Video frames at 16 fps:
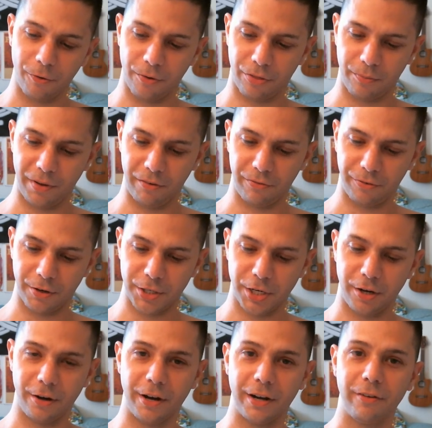with me for
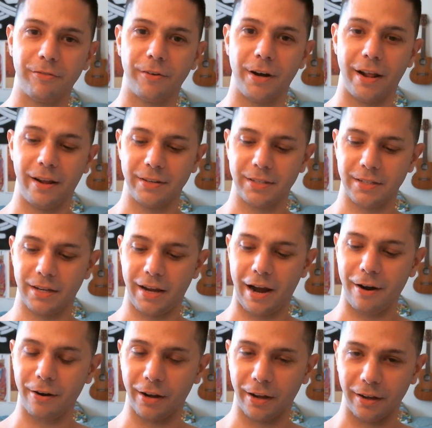cheering for Nancy
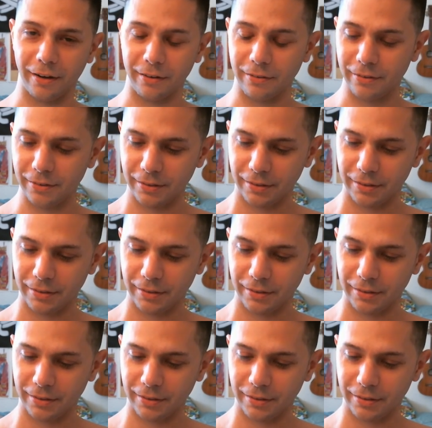Kerrigan.